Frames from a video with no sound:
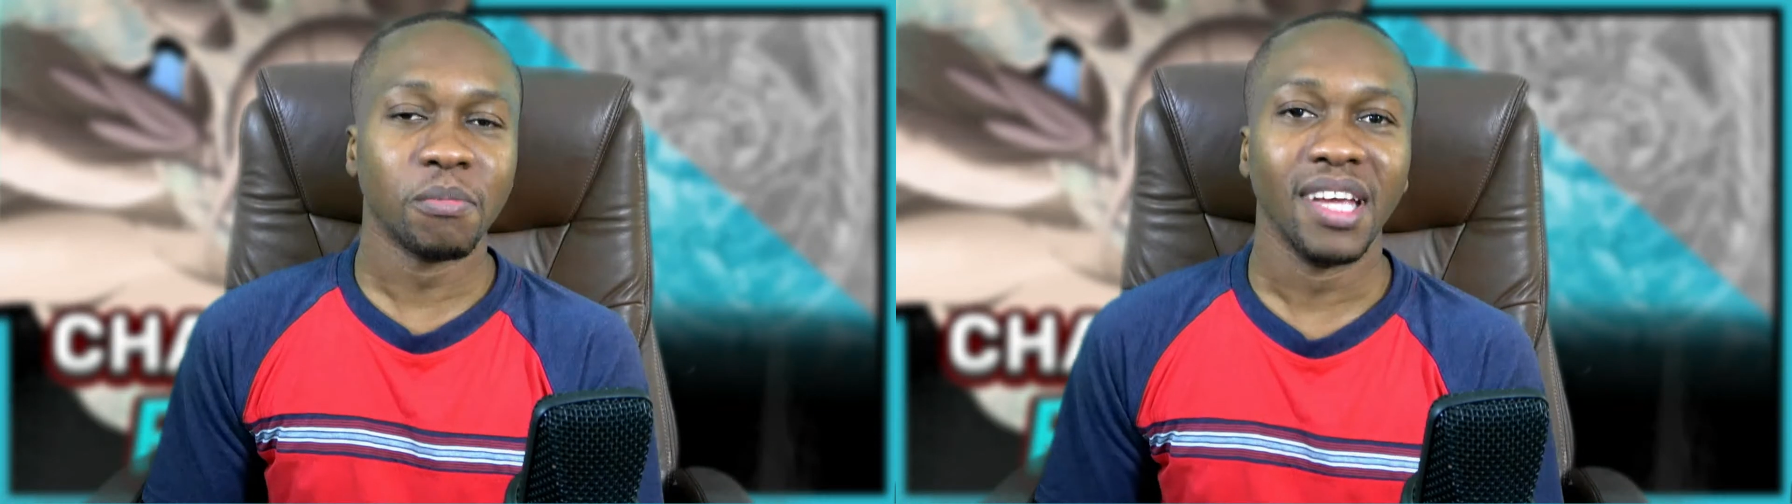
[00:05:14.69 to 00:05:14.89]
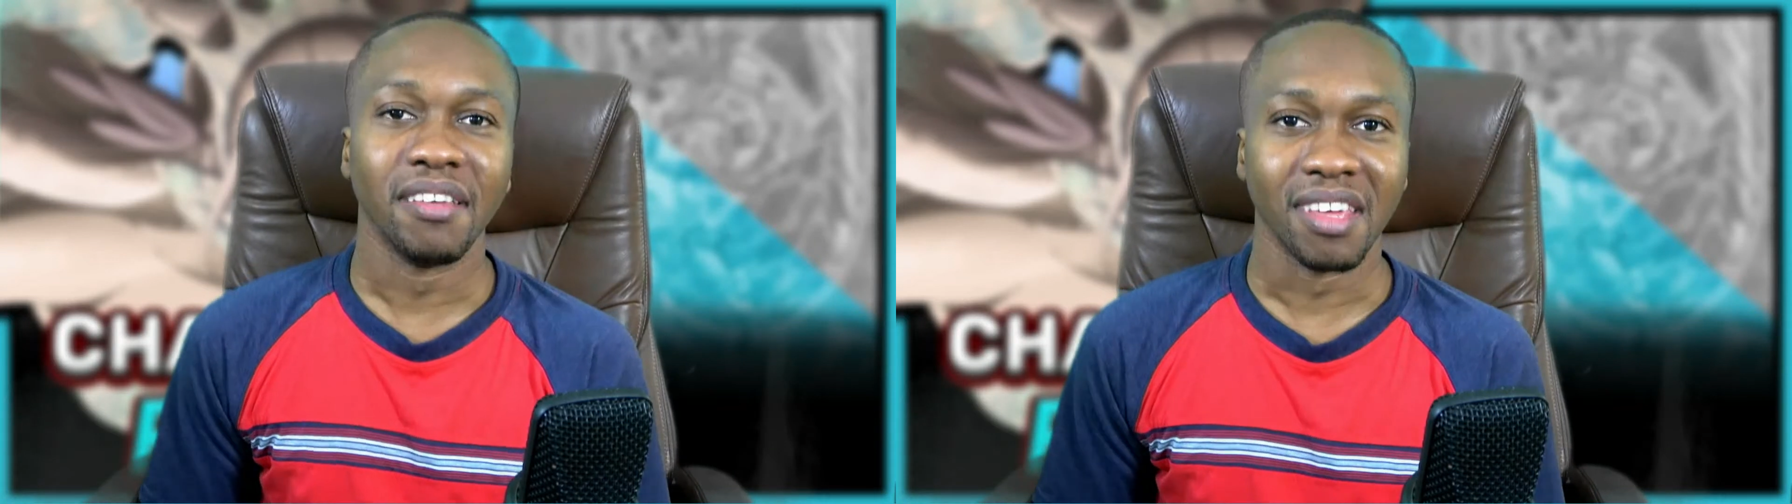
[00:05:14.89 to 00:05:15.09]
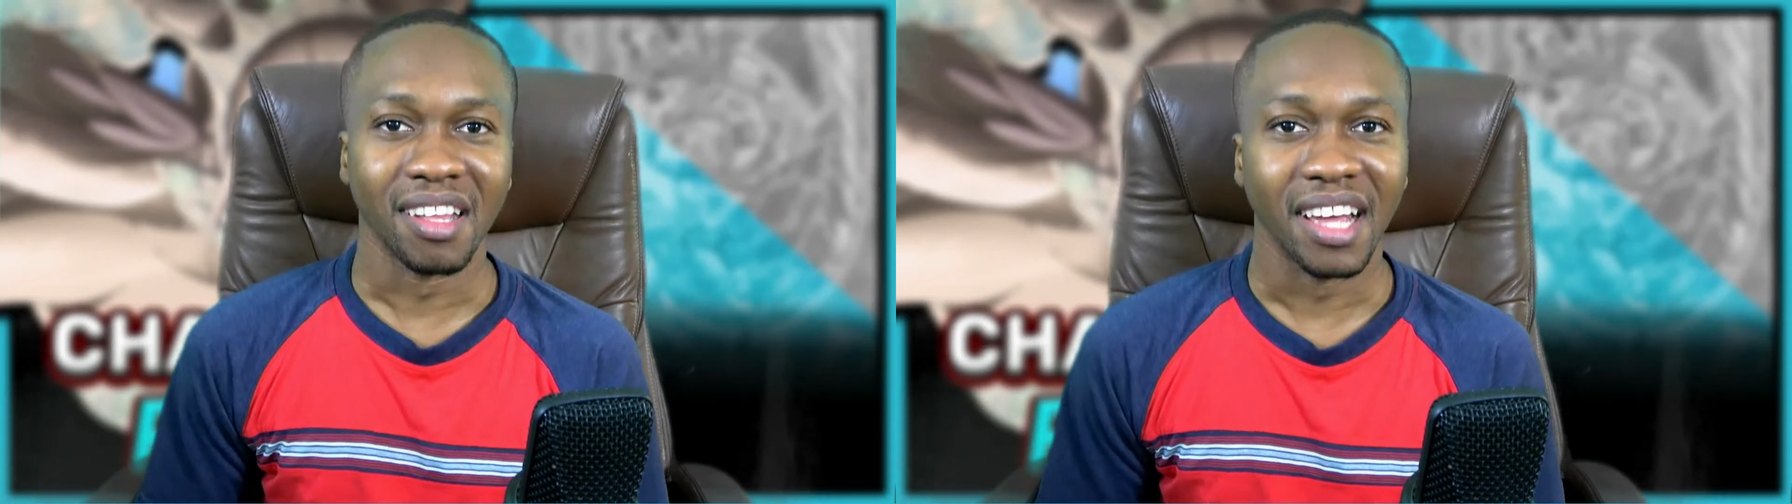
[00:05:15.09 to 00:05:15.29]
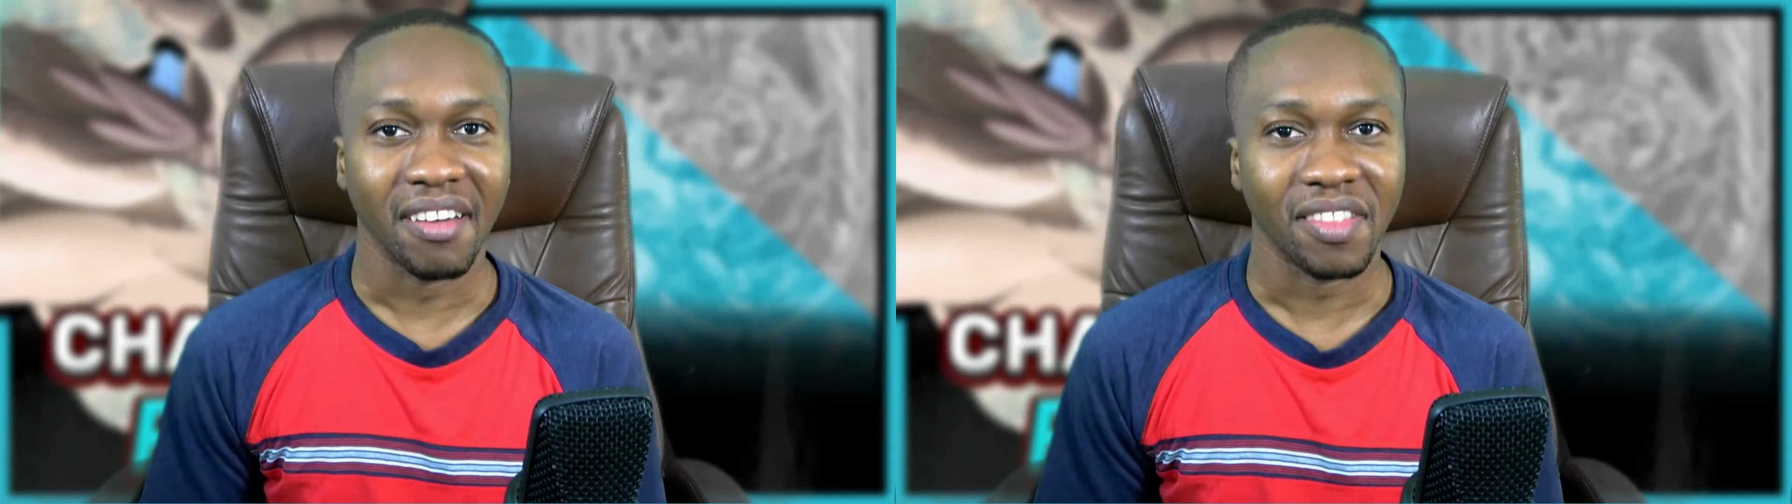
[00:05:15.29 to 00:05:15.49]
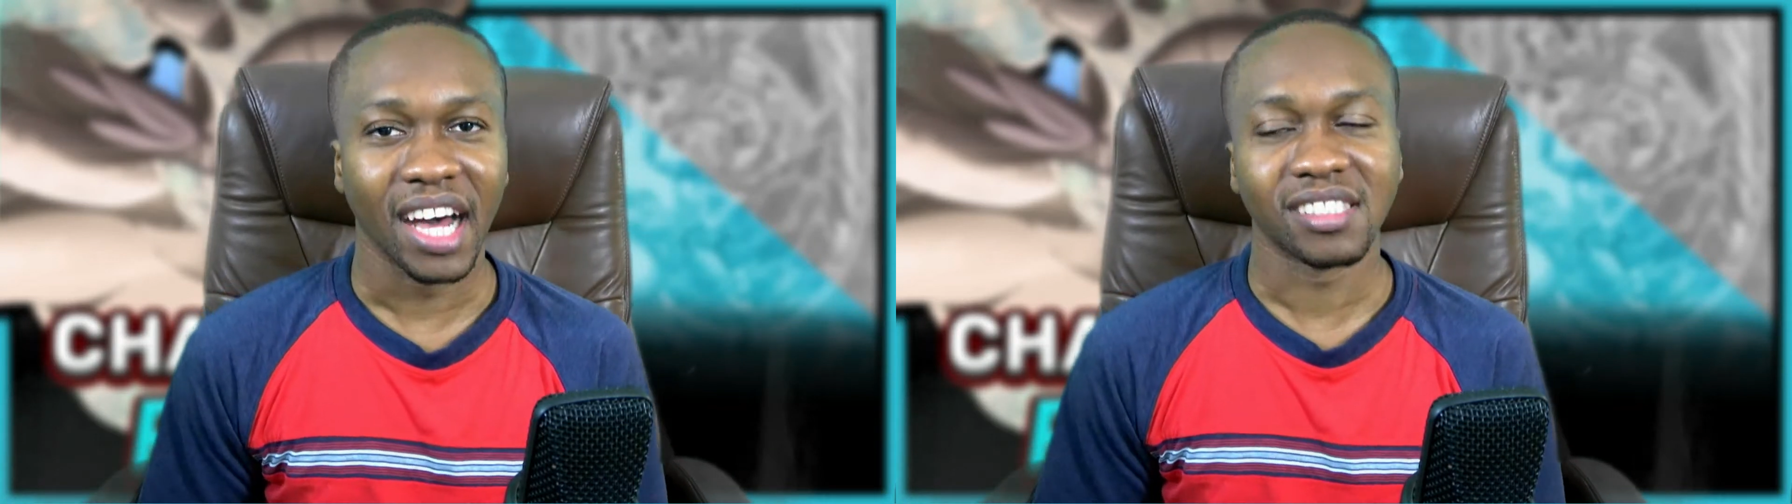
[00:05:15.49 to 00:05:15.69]
to be a thing
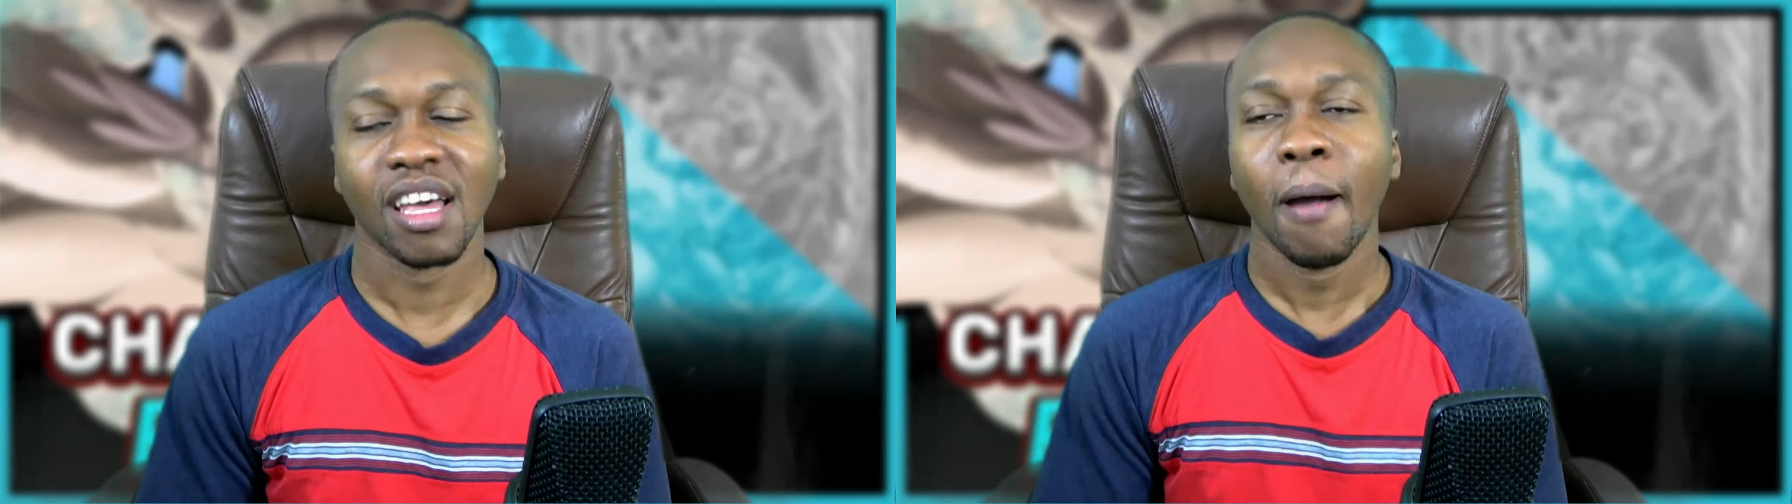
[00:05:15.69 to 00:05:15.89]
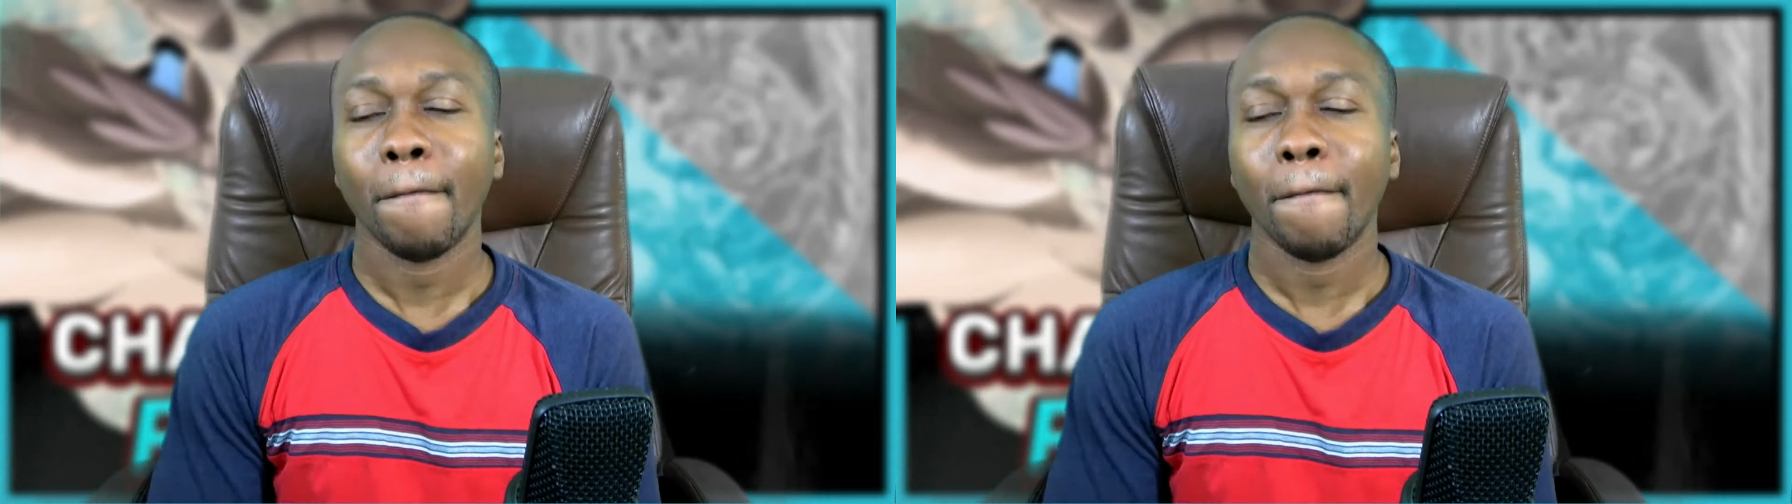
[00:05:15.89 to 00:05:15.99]
like that.